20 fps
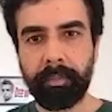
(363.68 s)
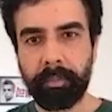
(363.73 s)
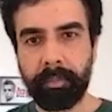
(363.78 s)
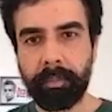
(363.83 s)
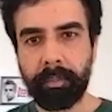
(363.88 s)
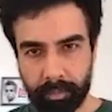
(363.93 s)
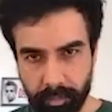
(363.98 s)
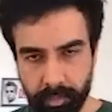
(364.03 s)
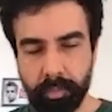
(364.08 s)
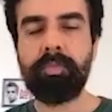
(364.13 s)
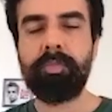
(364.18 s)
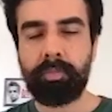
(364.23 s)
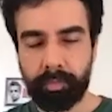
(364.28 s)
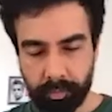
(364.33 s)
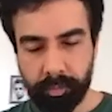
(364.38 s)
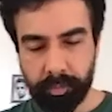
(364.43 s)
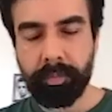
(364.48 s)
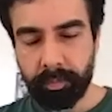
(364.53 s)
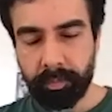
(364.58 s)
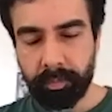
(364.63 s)

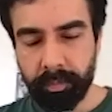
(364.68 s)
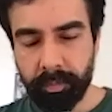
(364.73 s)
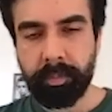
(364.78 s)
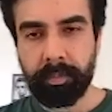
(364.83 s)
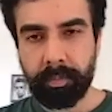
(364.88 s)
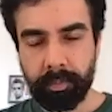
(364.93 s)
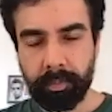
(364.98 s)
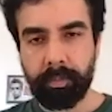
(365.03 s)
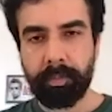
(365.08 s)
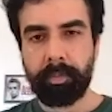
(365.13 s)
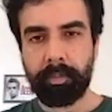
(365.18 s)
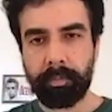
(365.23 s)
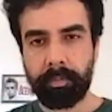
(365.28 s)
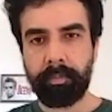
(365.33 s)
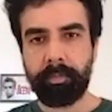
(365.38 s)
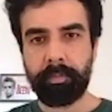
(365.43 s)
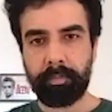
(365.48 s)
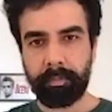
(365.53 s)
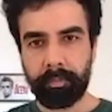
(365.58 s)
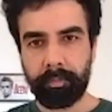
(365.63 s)

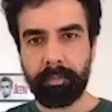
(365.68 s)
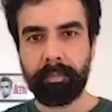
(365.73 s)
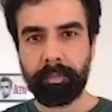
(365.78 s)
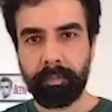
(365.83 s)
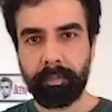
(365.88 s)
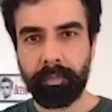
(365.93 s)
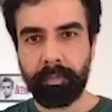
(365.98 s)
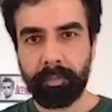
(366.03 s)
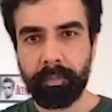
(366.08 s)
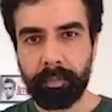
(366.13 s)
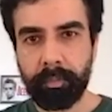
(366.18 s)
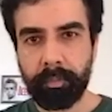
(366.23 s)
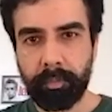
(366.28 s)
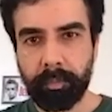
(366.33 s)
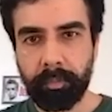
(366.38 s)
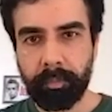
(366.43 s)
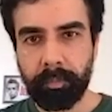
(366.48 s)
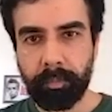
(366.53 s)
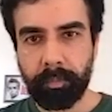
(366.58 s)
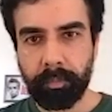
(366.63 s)

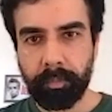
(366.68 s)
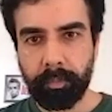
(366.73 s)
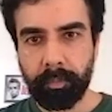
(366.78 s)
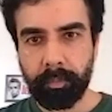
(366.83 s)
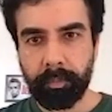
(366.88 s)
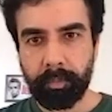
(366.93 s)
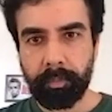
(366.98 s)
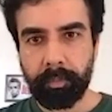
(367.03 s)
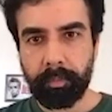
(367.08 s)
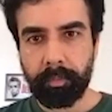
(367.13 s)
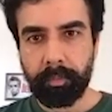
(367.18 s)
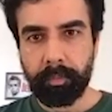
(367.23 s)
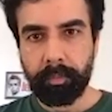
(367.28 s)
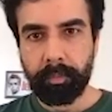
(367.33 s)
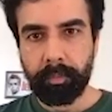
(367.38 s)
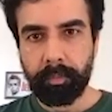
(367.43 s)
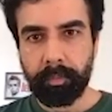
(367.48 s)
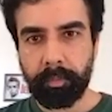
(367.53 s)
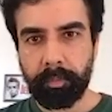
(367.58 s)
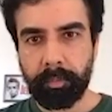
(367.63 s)

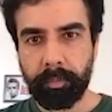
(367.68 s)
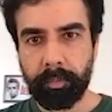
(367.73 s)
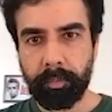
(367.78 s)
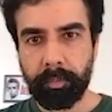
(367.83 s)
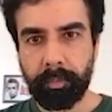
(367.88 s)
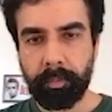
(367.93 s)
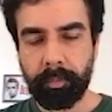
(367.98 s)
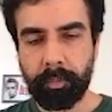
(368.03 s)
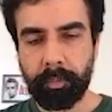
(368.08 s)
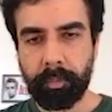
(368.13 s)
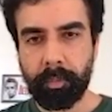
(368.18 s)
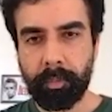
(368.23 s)
This person isn't speaking.